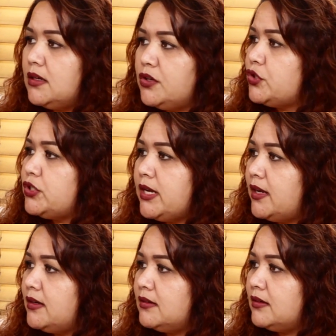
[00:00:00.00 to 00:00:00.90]

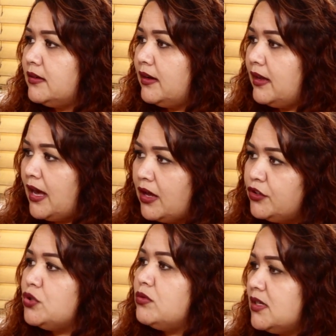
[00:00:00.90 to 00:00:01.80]
understand how to
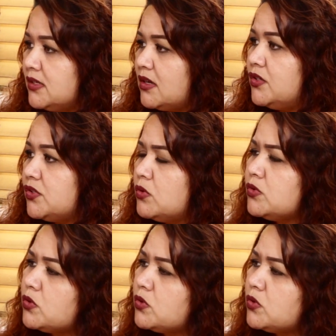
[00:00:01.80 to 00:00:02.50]
do things on his own.